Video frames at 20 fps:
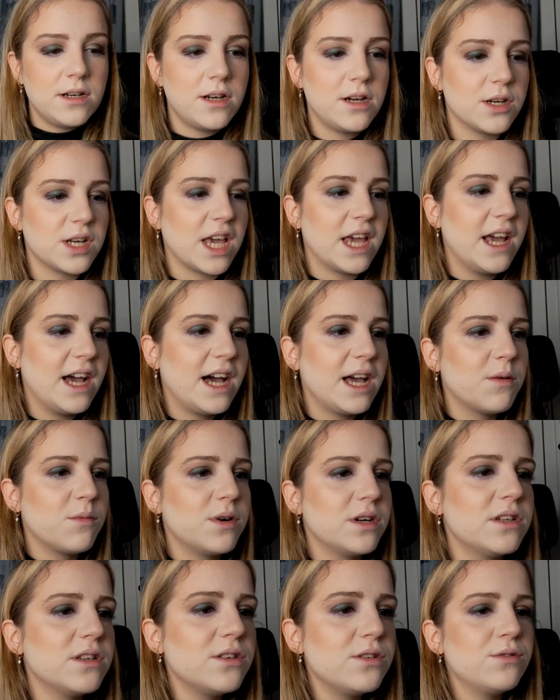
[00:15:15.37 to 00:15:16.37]
Okay, I
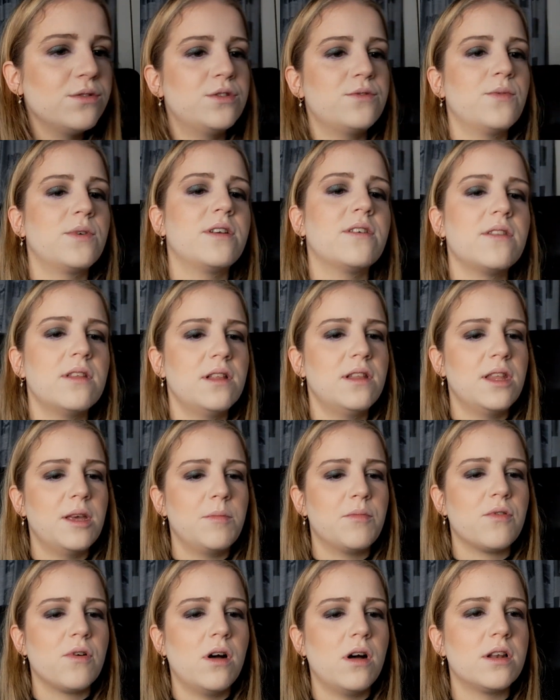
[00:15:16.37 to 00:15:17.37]
want to use one of the lip
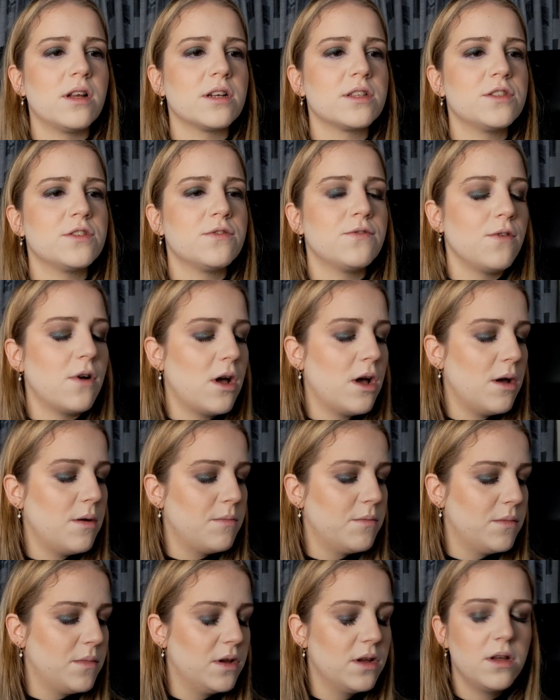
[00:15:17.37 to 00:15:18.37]
products
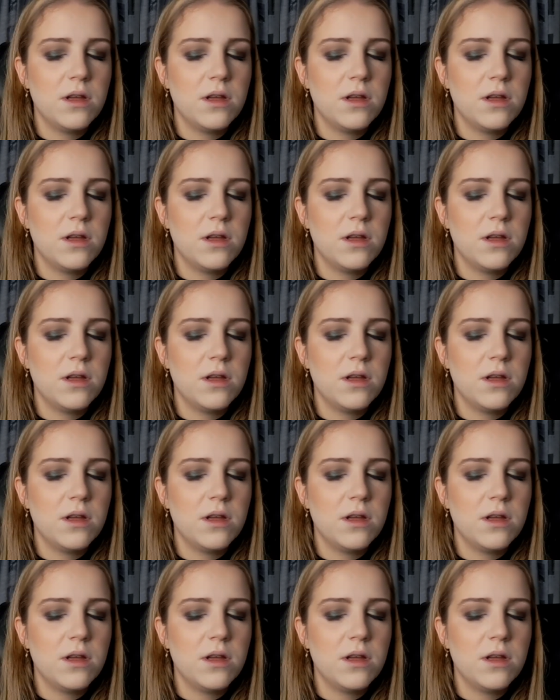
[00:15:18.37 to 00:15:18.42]
from